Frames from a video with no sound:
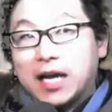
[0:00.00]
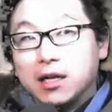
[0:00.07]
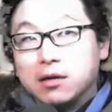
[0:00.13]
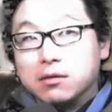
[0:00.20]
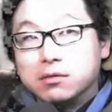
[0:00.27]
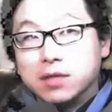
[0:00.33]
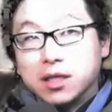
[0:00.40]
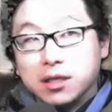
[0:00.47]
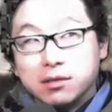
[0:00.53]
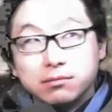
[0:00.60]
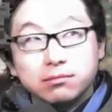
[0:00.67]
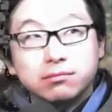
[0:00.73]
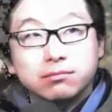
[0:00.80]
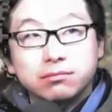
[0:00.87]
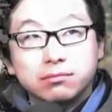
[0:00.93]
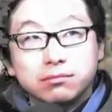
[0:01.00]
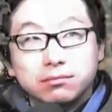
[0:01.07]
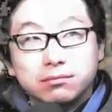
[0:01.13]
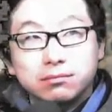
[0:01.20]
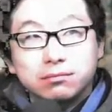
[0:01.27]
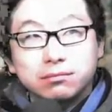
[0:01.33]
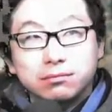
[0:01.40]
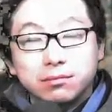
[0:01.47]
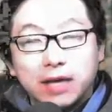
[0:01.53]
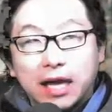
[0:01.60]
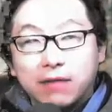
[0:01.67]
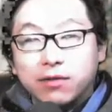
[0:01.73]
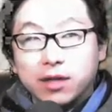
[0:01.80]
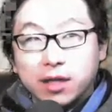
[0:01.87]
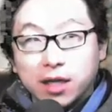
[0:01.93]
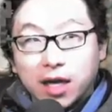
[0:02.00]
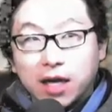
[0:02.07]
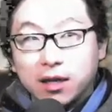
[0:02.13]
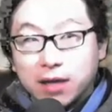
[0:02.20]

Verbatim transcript: know the everything.